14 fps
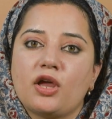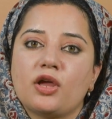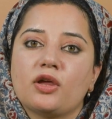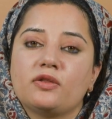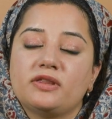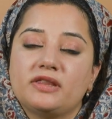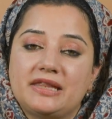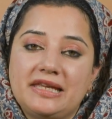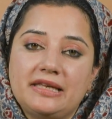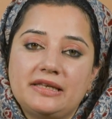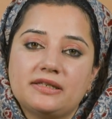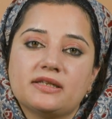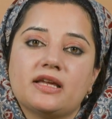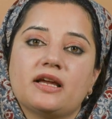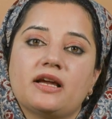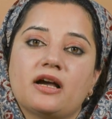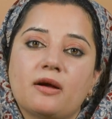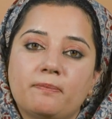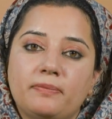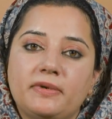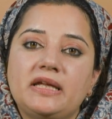These
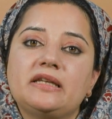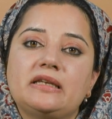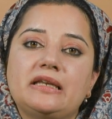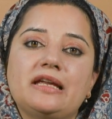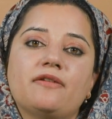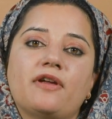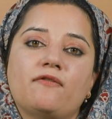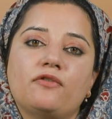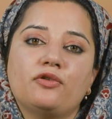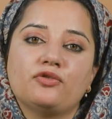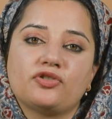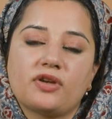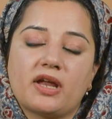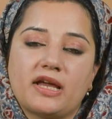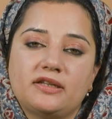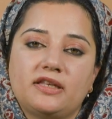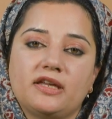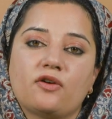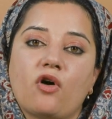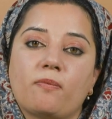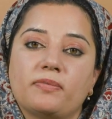completely revolutionized the
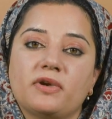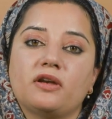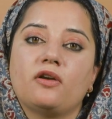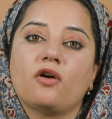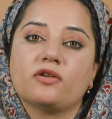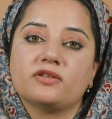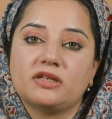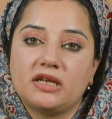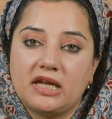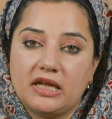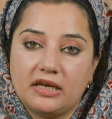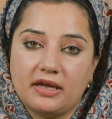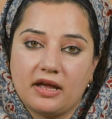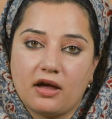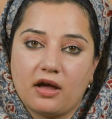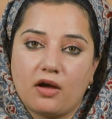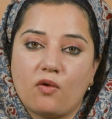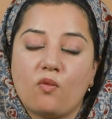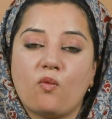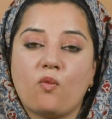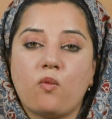corporate laws in India.
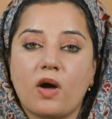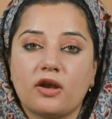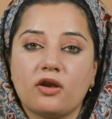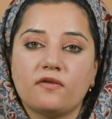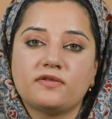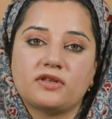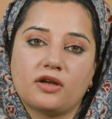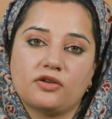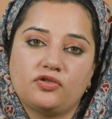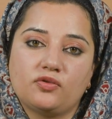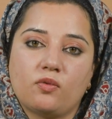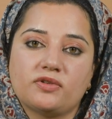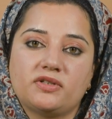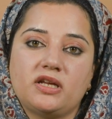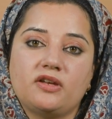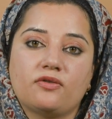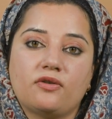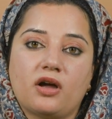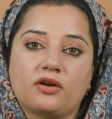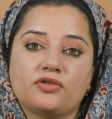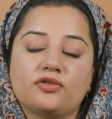One of such was the
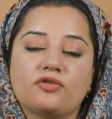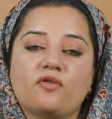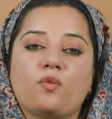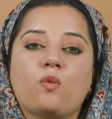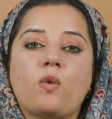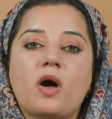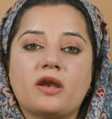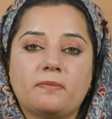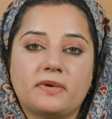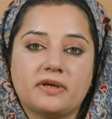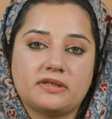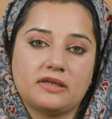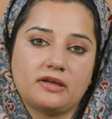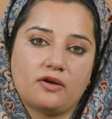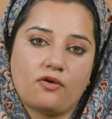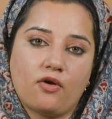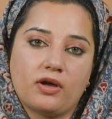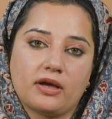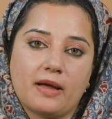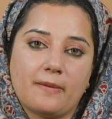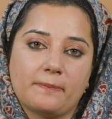introduction of one-person
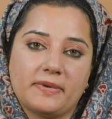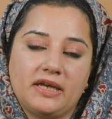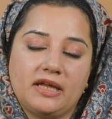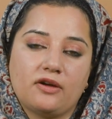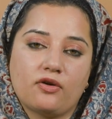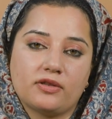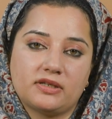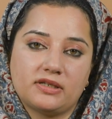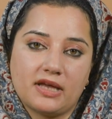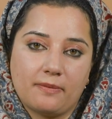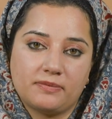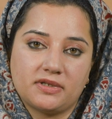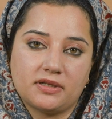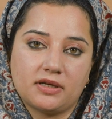company concept.